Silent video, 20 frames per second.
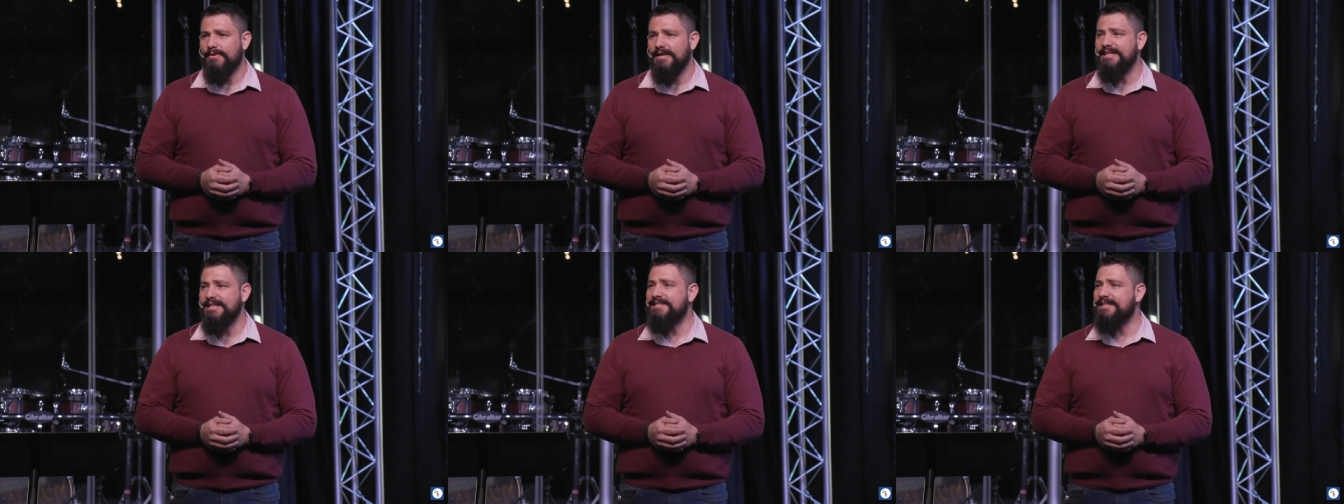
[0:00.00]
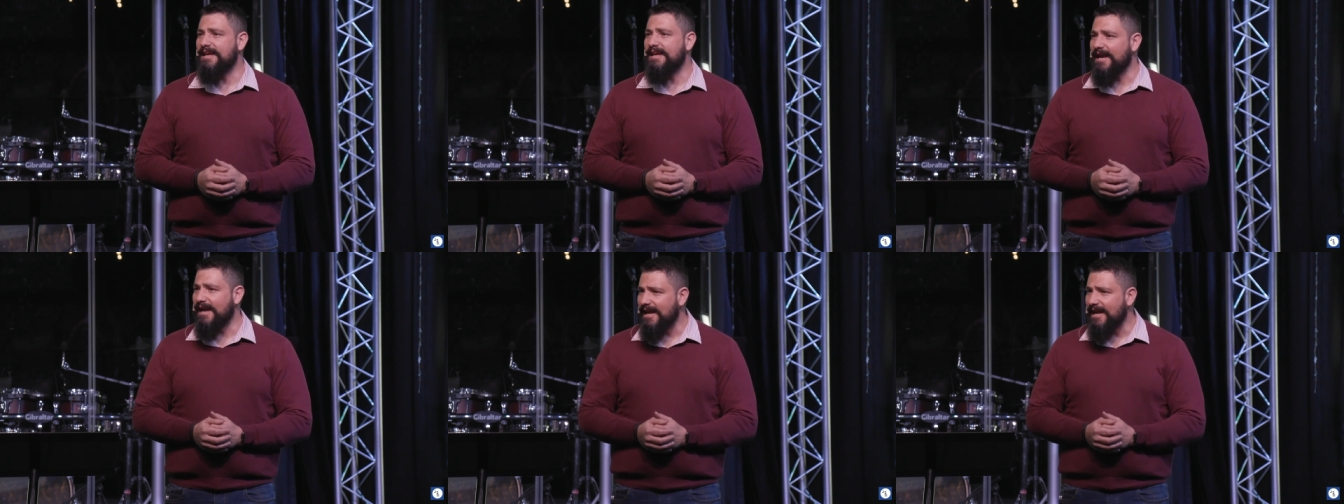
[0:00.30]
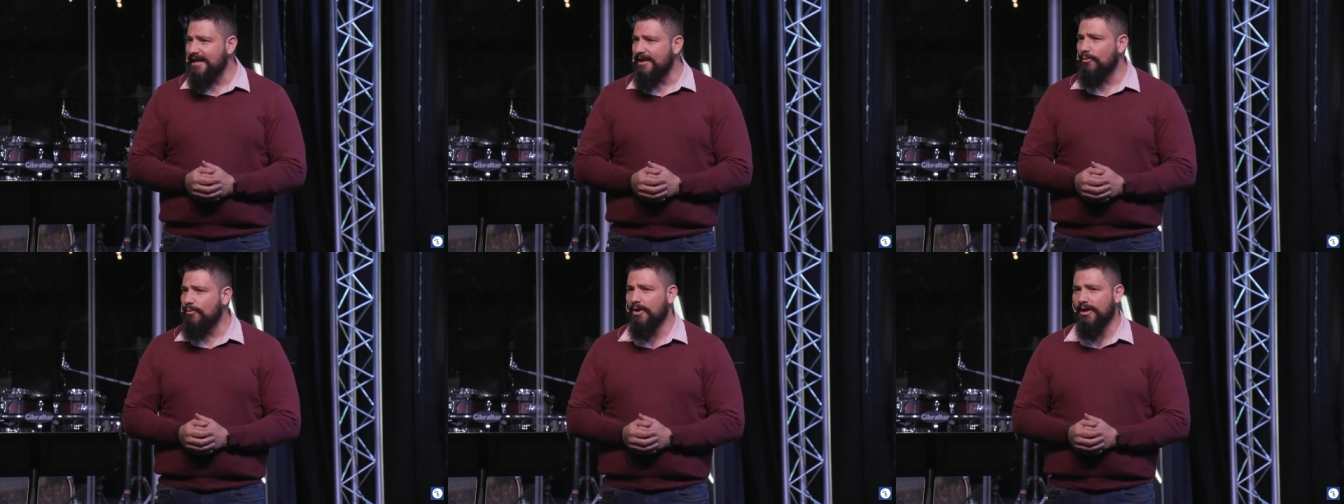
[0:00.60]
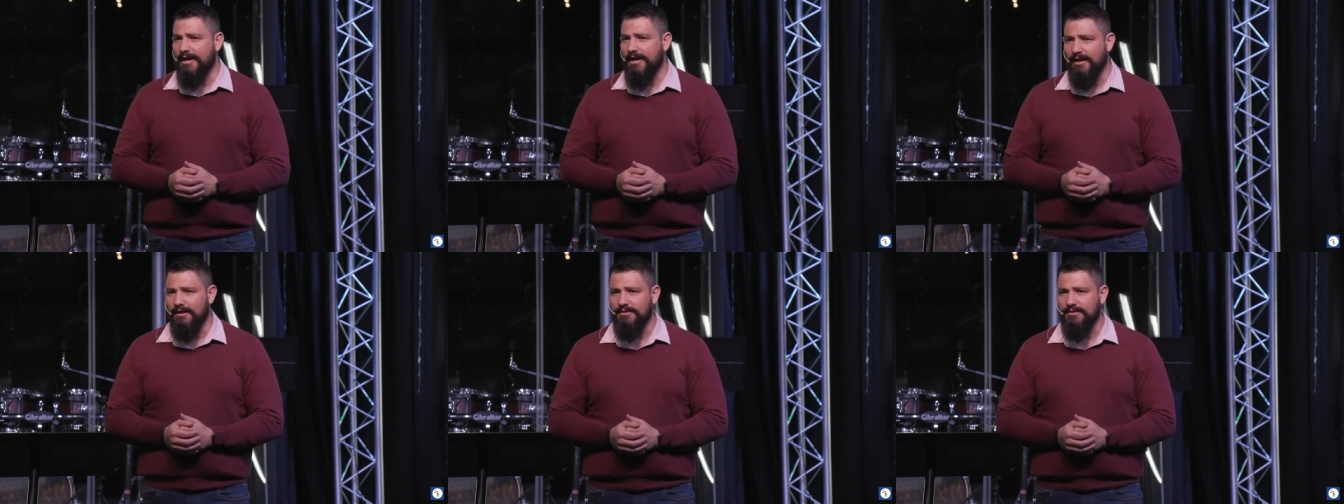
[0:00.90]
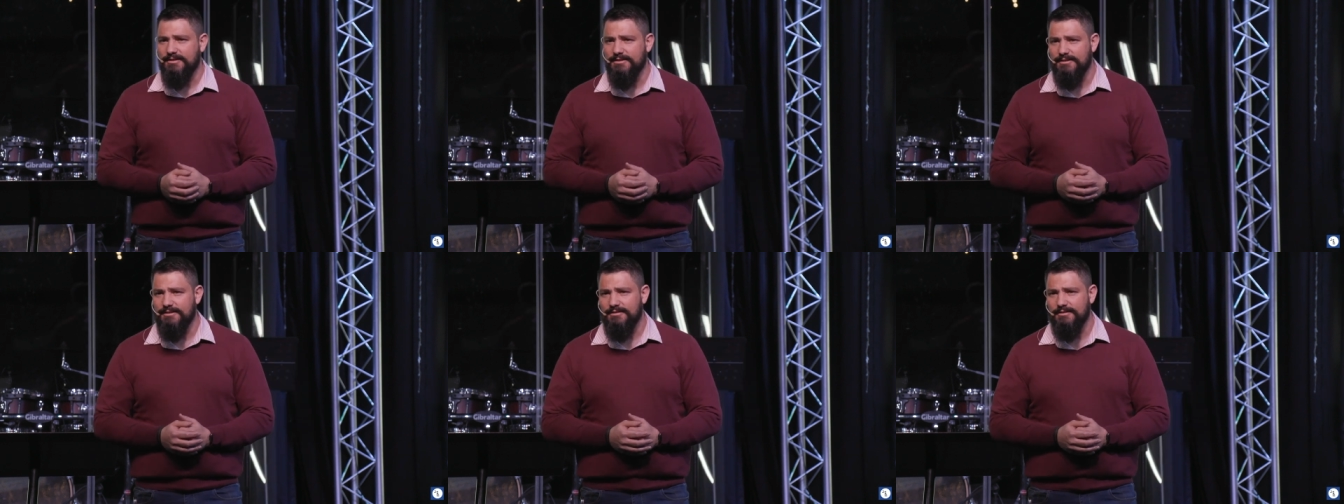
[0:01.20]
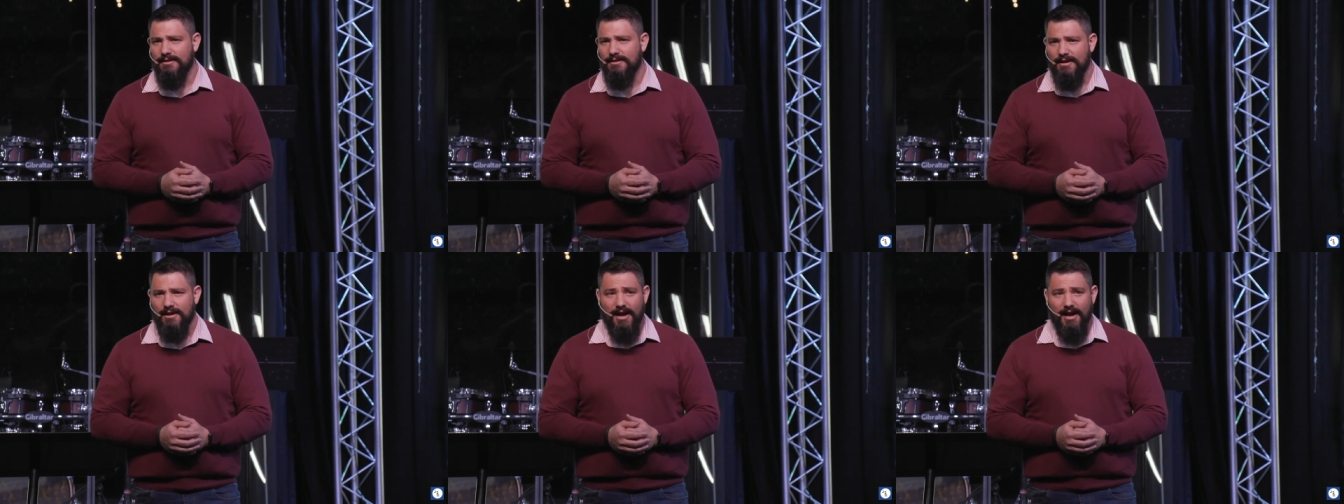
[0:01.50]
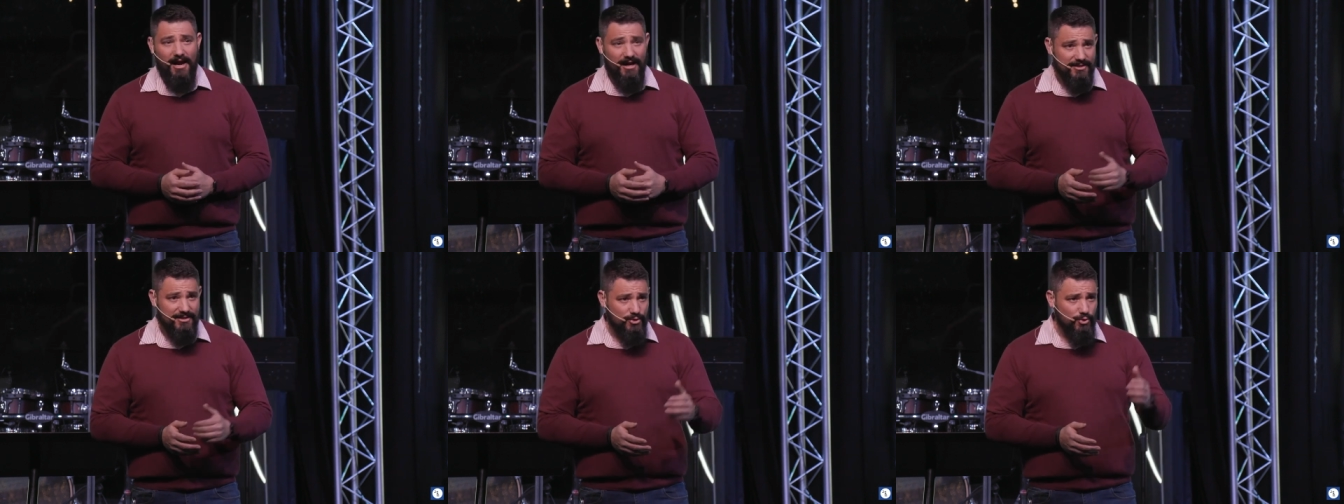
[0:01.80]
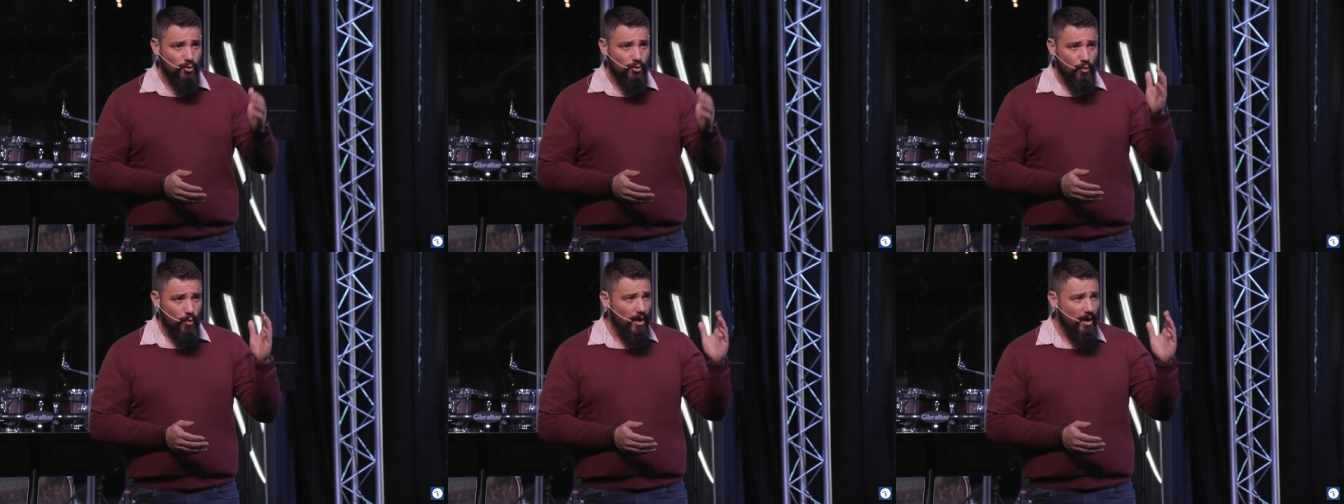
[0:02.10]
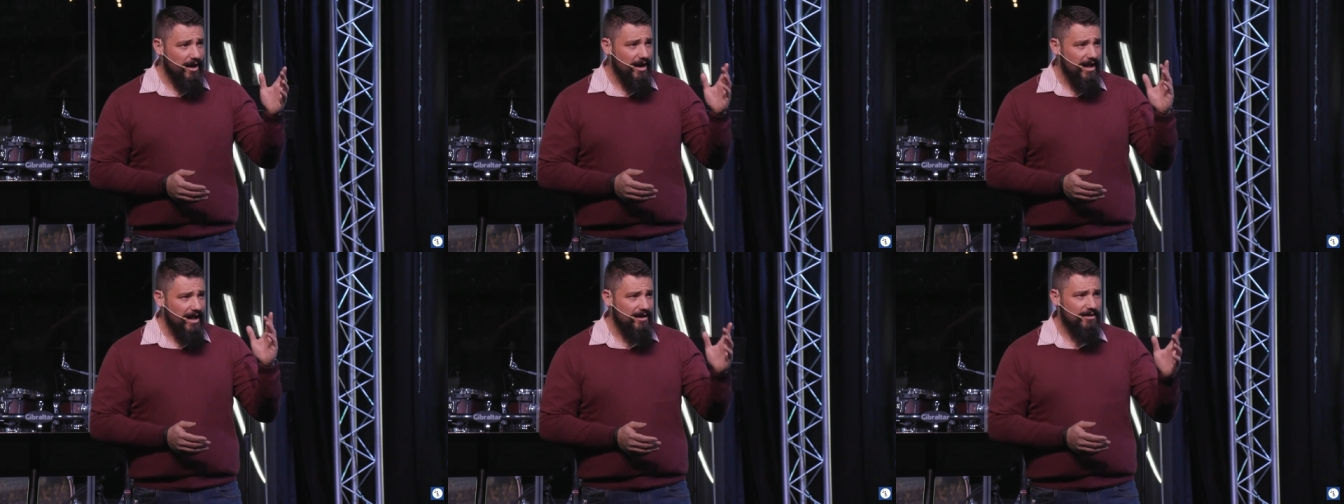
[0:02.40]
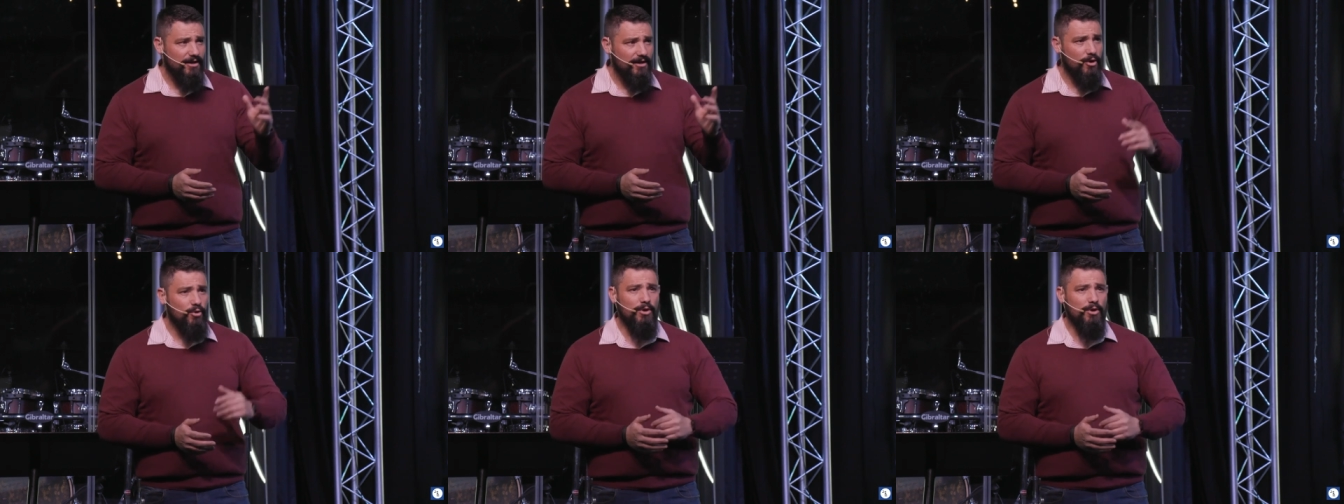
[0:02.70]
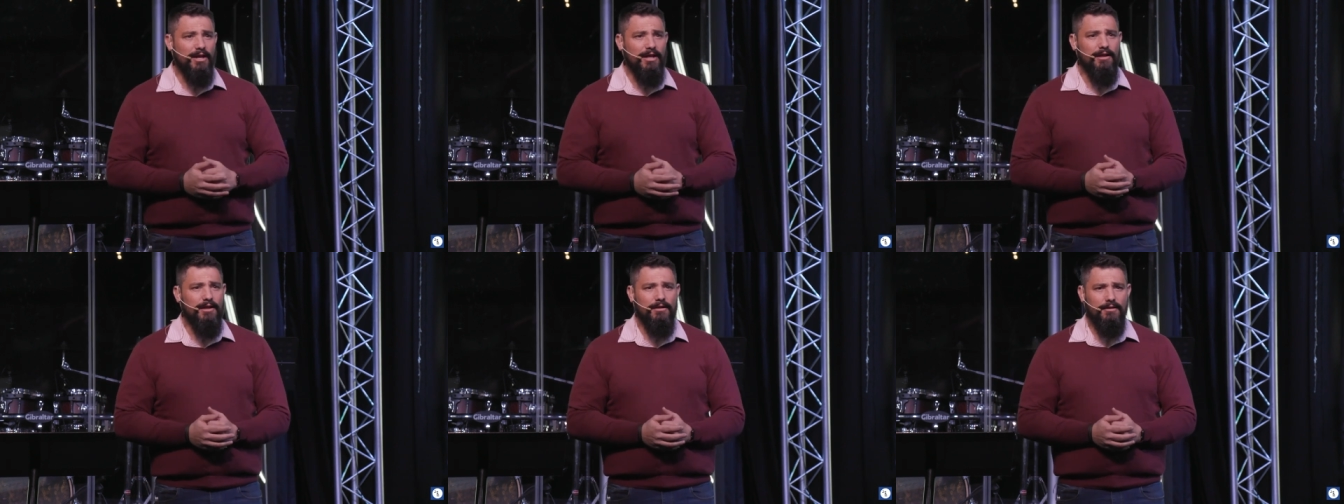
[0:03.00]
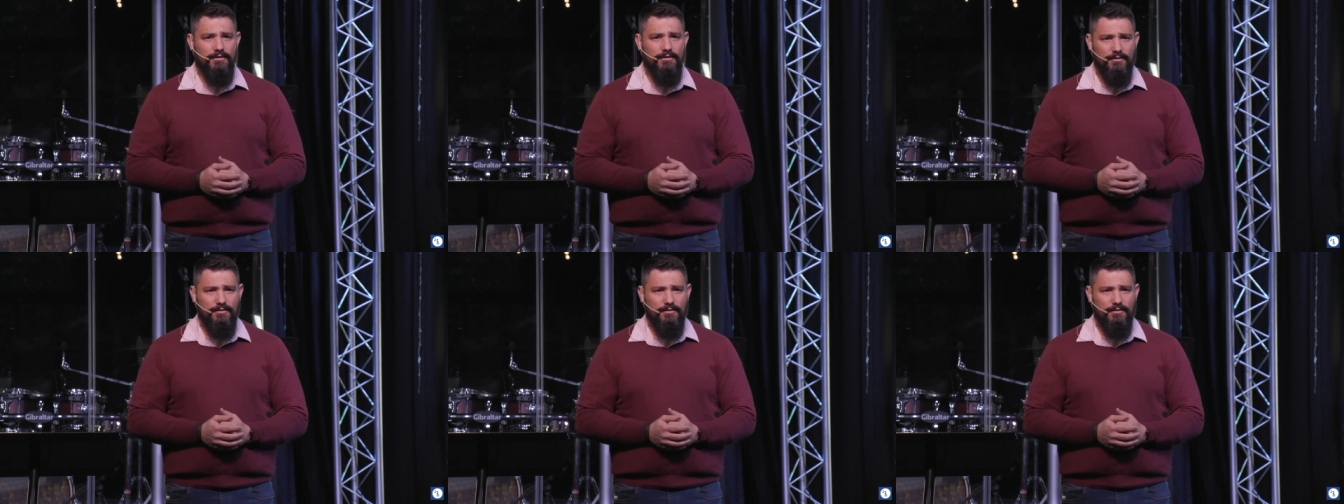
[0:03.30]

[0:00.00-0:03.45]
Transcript: Is there anyone else? I saw one hand only.